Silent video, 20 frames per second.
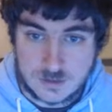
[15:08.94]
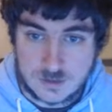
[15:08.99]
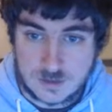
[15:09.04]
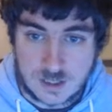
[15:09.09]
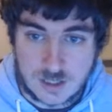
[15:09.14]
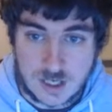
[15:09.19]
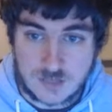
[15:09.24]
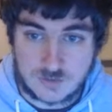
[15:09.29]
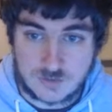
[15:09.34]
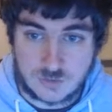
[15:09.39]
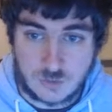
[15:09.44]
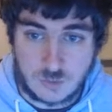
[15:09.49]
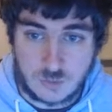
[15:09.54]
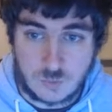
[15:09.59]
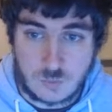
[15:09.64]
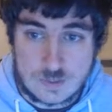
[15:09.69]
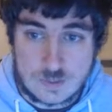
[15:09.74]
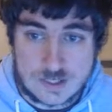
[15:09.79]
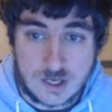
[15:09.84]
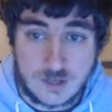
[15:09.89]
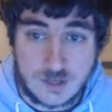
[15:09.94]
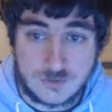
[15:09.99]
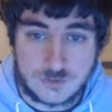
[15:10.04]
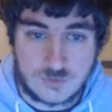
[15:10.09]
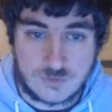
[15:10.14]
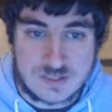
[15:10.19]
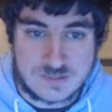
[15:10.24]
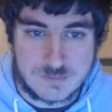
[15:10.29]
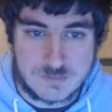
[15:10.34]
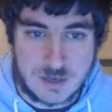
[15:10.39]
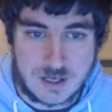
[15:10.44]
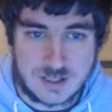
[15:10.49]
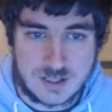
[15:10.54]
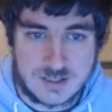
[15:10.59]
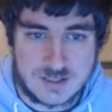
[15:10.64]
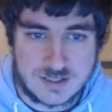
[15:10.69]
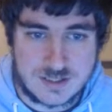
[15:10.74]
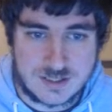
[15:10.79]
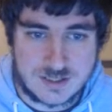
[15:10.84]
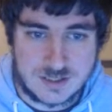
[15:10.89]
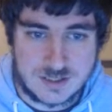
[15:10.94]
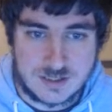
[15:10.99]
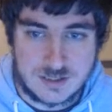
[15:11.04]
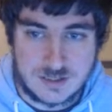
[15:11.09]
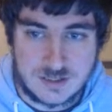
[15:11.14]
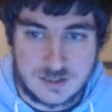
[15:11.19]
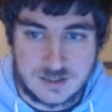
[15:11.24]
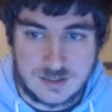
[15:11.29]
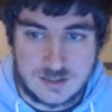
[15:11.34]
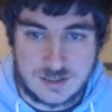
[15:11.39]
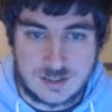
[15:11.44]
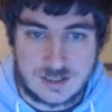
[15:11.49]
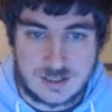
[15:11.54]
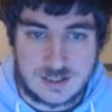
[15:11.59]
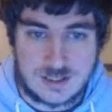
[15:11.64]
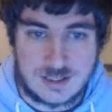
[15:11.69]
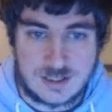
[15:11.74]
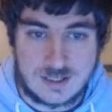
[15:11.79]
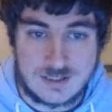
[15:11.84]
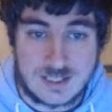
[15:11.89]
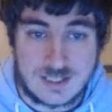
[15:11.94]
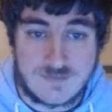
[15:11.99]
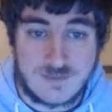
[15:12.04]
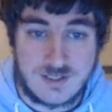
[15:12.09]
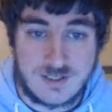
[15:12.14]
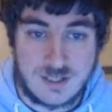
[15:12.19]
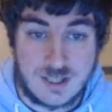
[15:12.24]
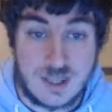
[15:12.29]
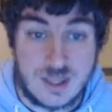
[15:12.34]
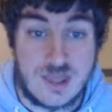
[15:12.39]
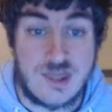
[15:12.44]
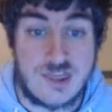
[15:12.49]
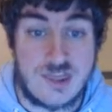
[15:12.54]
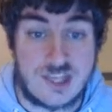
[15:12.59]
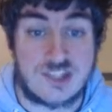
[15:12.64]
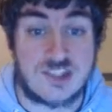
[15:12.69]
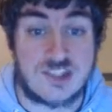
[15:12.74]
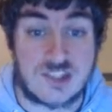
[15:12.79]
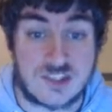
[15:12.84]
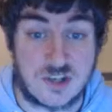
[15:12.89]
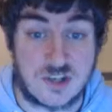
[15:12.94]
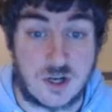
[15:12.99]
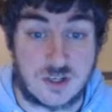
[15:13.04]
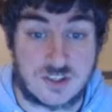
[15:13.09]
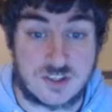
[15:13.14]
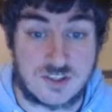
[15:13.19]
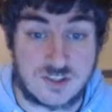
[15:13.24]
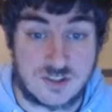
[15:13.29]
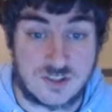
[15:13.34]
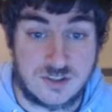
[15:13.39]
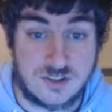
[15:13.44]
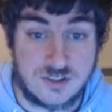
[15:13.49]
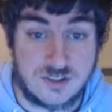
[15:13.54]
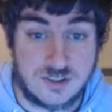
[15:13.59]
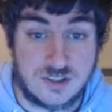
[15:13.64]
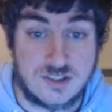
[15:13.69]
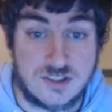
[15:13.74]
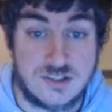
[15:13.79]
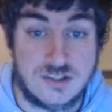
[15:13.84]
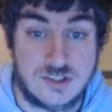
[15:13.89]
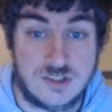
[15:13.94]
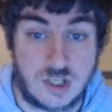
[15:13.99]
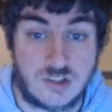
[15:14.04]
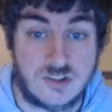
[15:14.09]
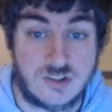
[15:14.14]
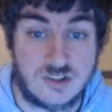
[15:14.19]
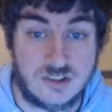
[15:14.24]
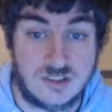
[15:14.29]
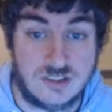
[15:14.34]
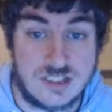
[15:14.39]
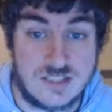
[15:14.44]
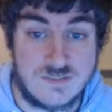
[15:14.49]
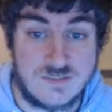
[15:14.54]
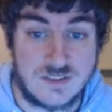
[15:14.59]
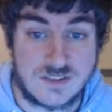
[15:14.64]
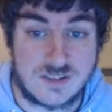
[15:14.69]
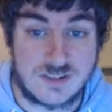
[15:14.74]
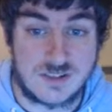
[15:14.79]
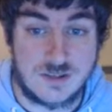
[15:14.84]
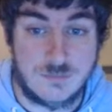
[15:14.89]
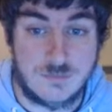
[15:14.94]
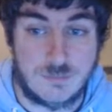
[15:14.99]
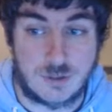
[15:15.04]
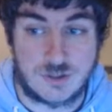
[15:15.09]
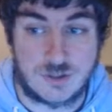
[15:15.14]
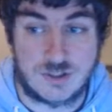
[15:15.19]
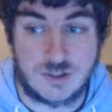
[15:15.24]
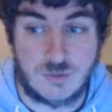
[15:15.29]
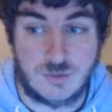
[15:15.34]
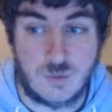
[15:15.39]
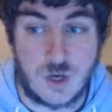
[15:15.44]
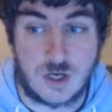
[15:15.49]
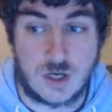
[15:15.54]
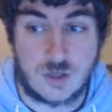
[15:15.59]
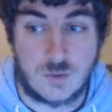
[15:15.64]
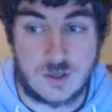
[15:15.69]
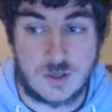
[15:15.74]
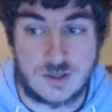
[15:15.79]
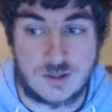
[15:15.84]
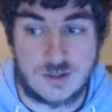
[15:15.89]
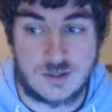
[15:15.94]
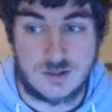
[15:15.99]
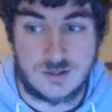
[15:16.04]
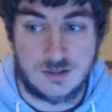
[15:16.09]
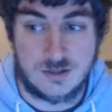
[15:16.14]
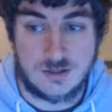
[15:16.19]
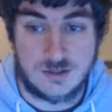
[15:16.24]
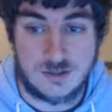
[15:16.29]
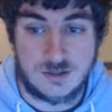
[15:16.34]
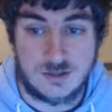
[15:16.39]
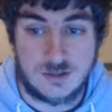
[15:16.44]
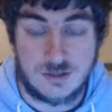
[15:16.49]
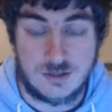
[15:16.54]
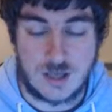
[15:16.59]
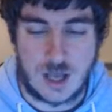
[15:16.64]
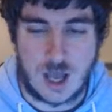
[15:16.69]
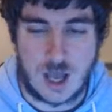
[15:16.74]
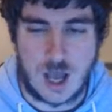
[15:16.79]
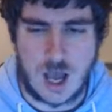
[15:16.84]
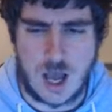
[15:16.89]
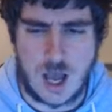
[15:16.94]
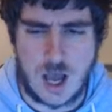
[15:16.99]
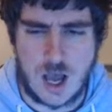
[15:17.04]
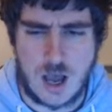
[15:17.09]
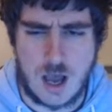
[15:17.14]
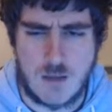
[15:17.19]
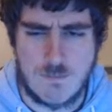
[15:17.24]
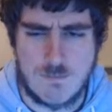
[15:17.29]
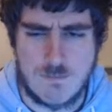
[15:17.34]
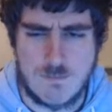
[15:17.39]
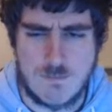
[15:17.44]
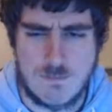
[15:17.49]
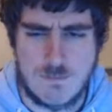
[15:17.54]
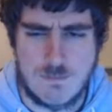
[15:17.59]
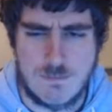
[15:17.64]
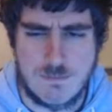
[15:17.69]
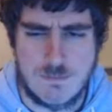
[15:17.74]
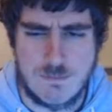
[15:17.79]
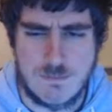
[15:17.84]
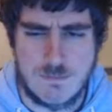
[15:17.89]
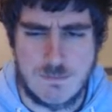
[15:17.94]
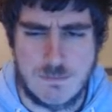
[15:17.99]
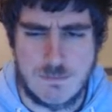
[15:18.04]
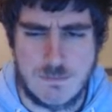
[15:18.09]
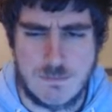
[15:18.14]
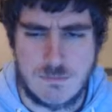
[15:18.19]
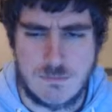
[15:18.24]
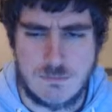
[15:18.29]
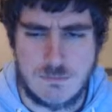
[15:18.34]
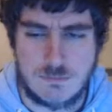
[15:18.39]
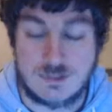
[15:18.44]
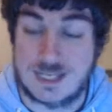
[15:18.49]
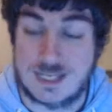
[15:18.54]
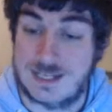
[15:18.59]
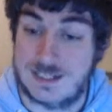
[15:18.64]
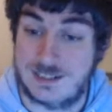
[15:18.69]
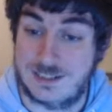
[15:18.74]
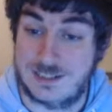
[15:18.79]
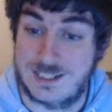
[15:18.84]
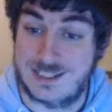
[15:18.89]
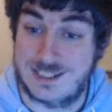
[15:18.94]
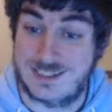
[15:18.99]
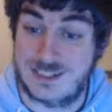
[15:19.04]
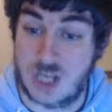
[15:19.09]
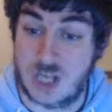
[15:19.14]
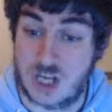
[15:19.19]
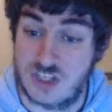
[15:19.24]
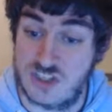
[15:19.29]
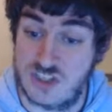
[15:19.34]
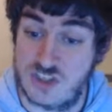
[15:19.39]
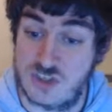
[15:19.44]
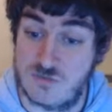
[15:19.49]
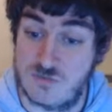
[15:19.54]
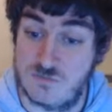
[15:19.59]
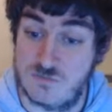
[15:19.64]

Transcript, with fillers: After all, we can't read minds, and even this sucks doesn't leave us much to work with. Um, technically it does.